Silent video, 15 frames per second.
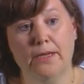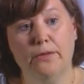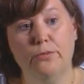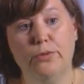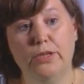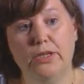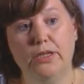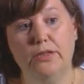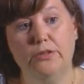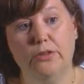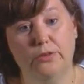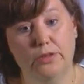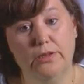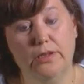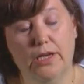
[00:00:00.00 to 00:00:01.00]
we
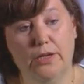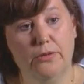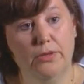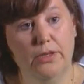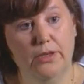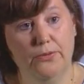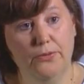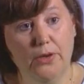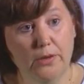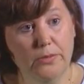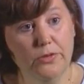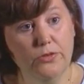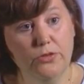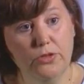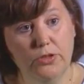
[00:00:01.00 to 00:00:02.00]
don't allow
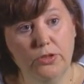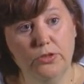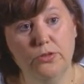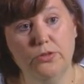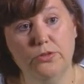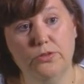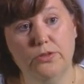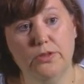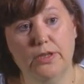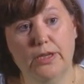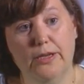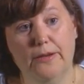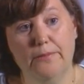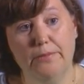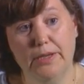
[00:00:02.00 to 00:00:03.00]
farmers to use
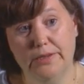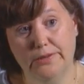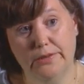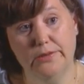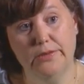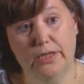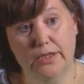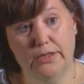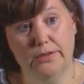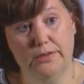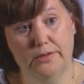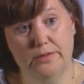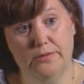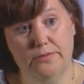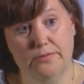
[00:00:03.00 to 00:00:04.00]

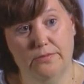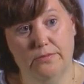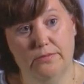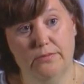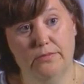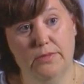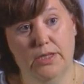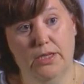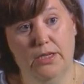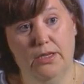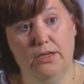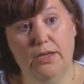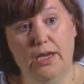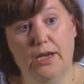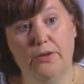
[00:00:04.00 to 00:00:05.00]
pesticides.
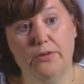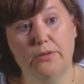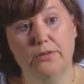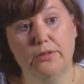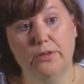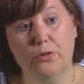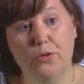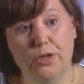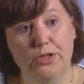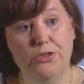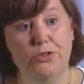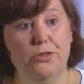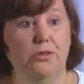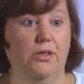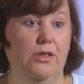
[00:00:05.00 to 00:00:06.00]
Now, the
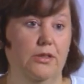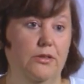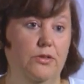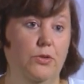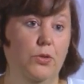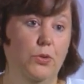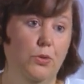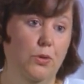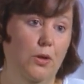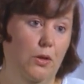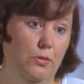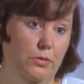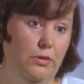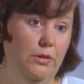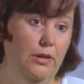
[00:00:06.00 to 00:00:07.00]
question is, who
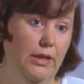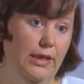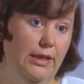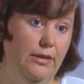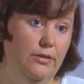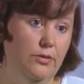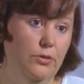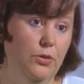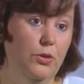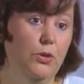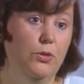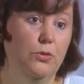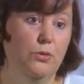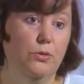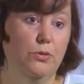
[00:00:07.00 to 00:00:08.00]
owned the land, or
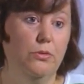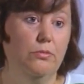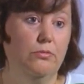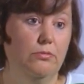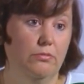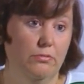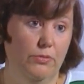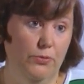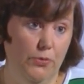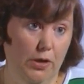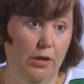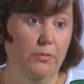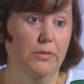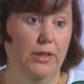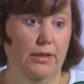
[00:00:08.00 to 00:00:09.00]
who
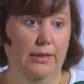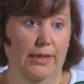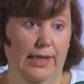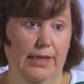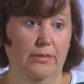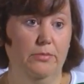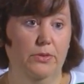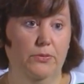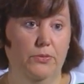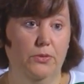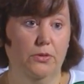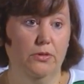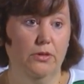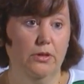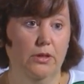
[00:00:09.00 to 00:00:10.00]
farmed that land
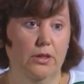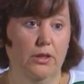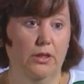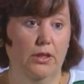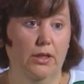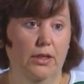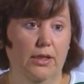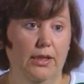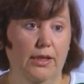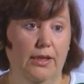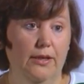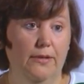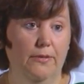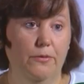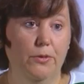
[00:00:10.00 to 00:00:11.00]
before?
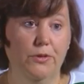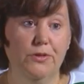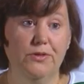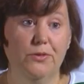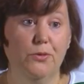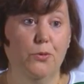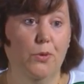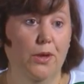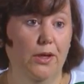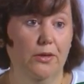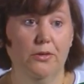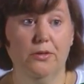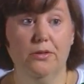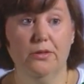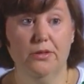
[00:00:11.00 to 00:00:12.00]
And where's the
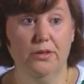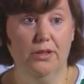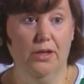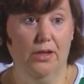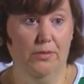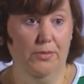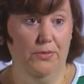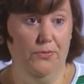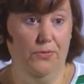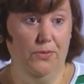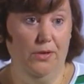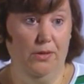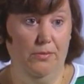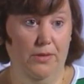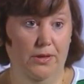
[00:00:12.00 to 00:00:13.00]
water coming
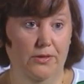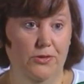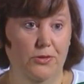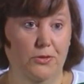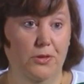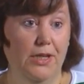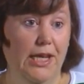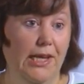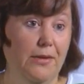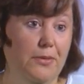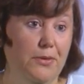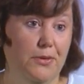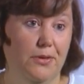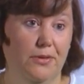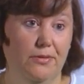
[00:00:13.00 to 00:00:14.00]
from? Is your
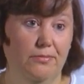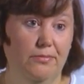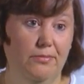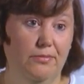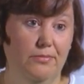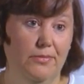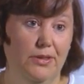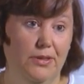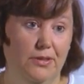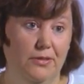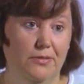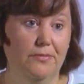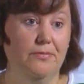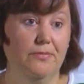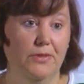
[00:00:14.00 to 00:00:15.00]
neighbor, you
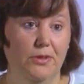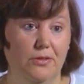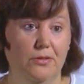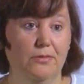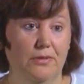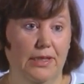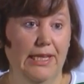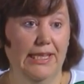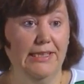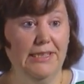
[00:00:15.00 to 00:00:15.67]
know, your land